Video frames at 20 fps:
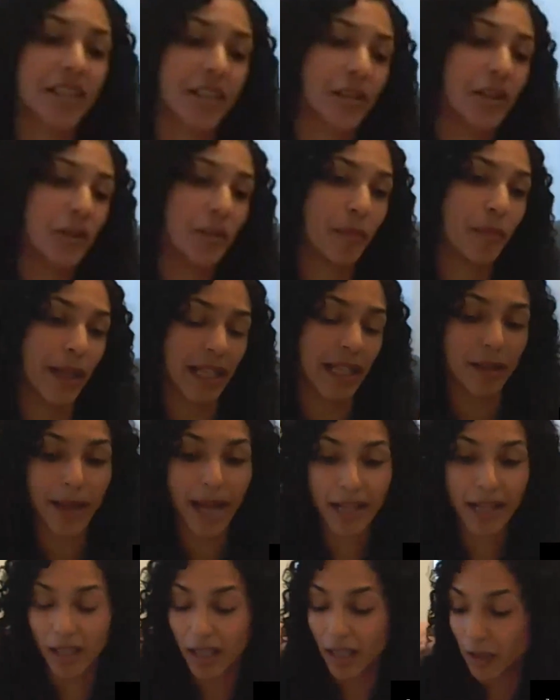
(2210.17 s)
to
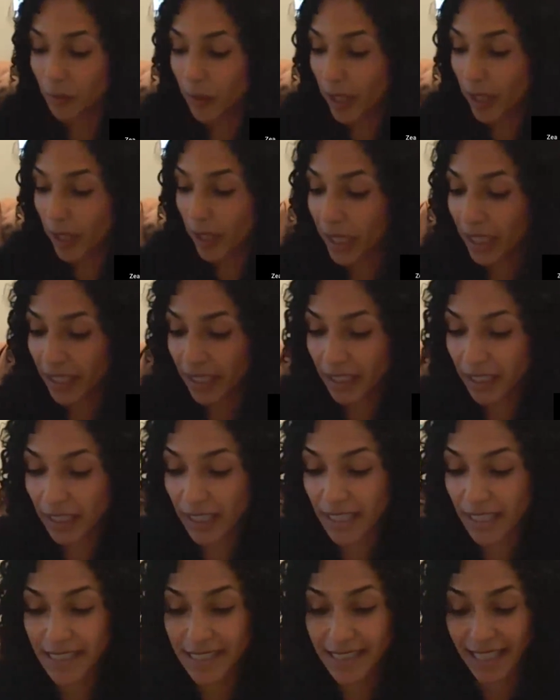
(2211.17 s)
piggyback on what
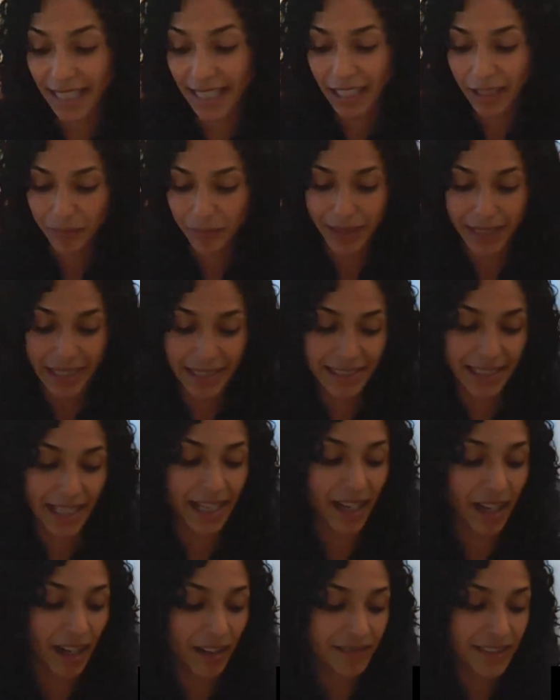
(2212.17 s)
Monica is saying, because I
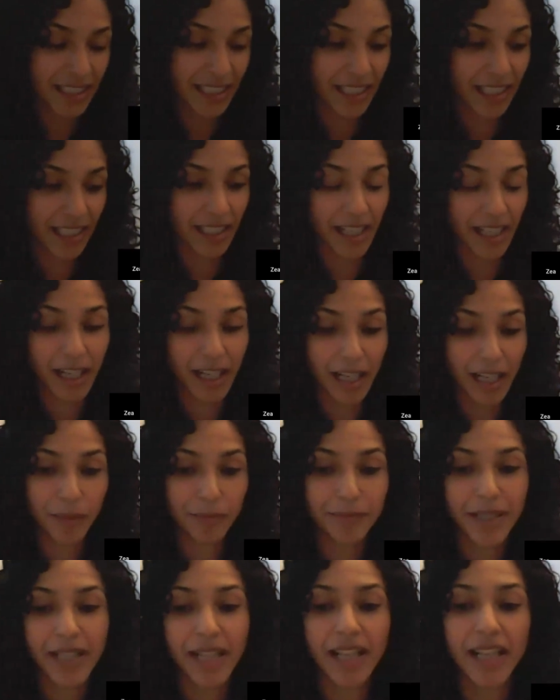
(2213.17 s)
often
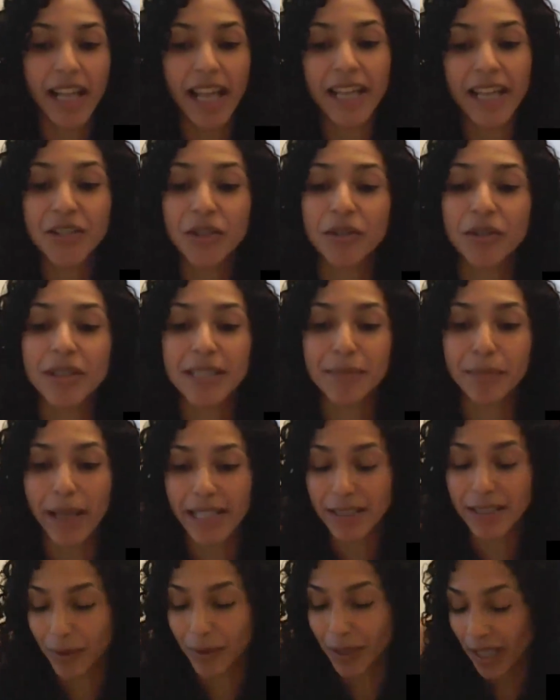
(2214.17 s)
enter a
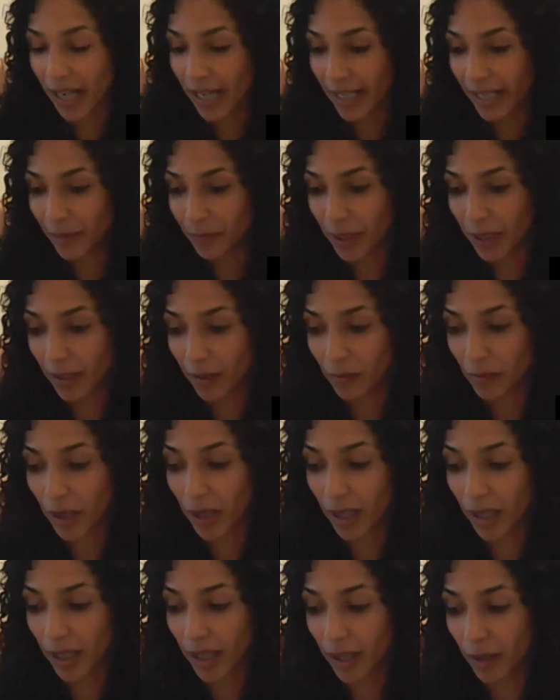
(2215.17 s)
space where I am
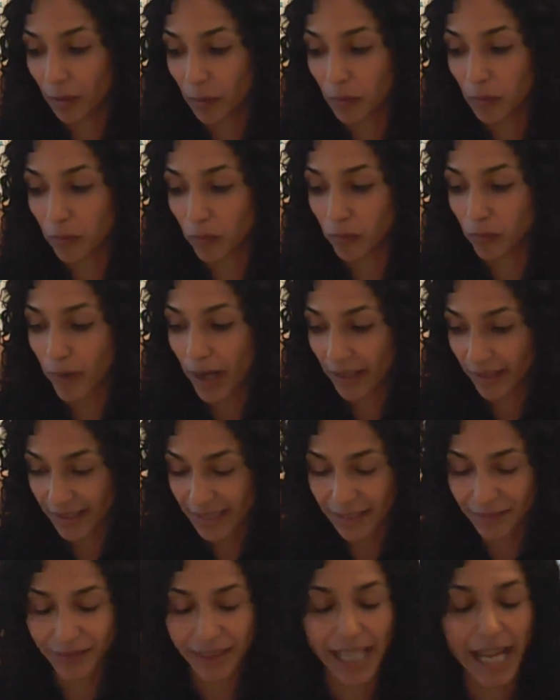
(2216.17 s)
a
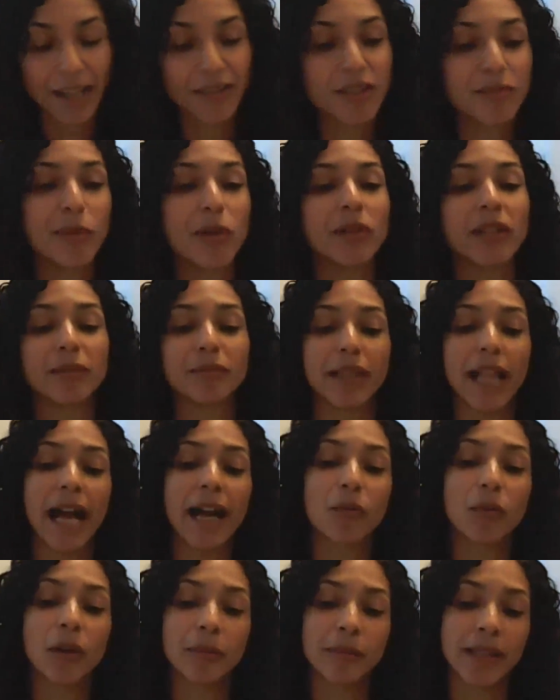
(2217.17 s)
relatively outspoken
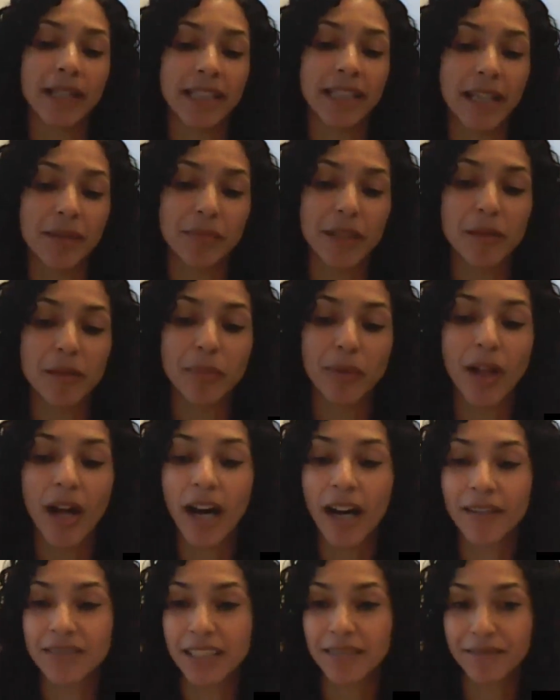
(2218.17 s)
Black woman, and people
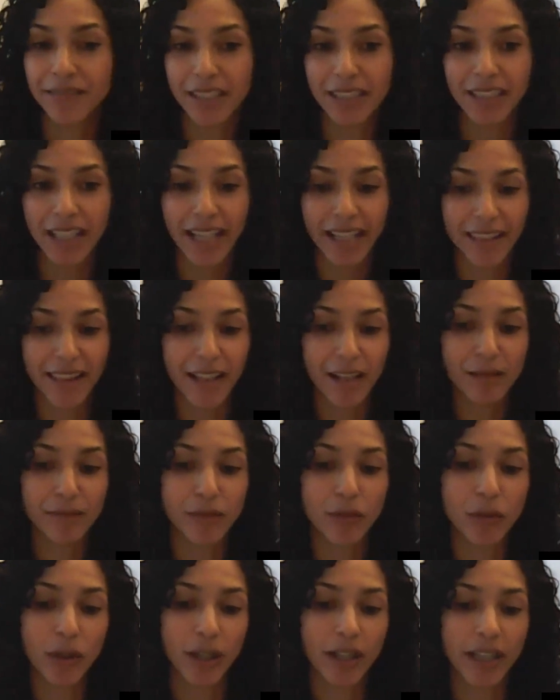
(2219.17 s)
often feel like,
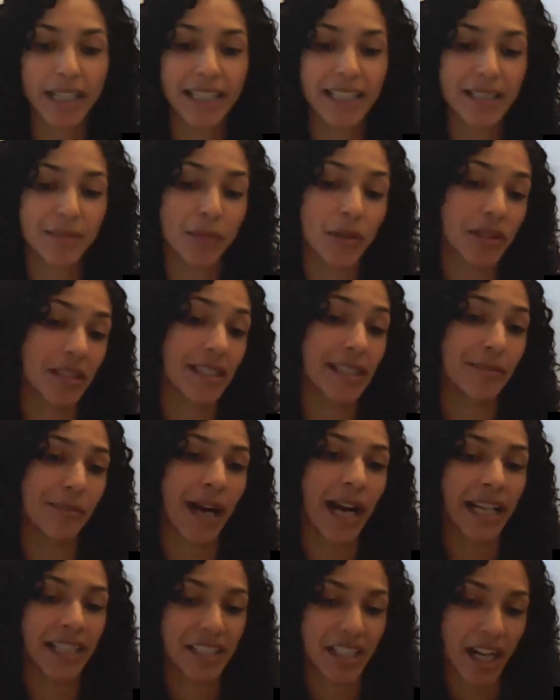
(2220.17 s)
therefore, it is mostly
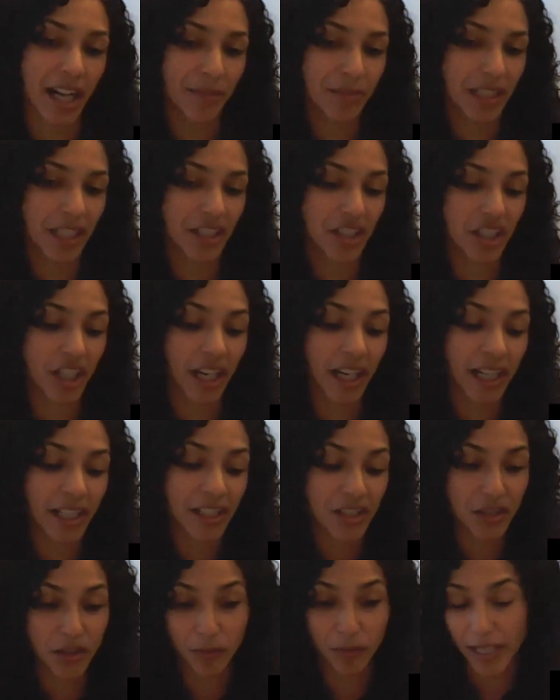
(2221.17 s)
my job to
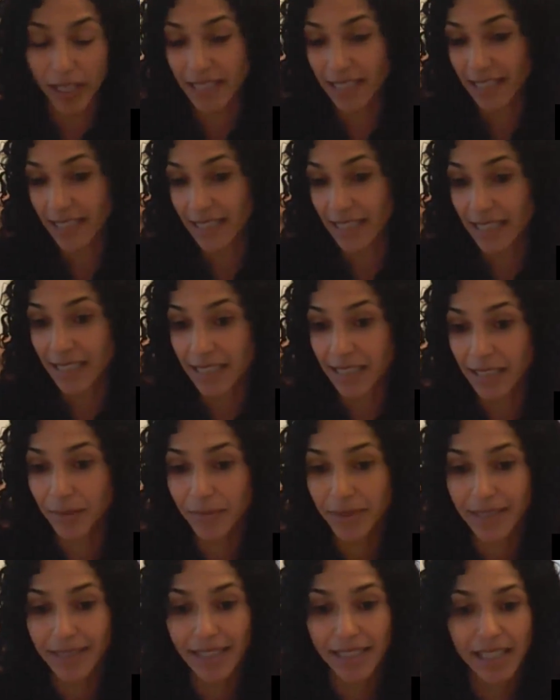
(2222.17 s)
change the racist
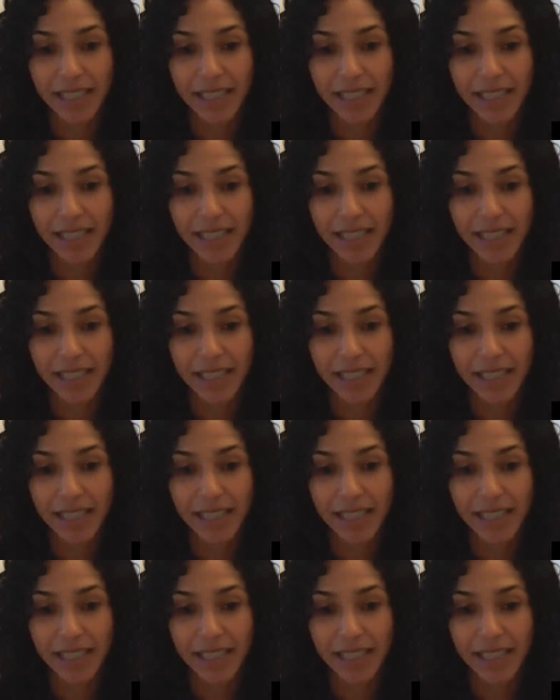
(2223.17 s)
systems.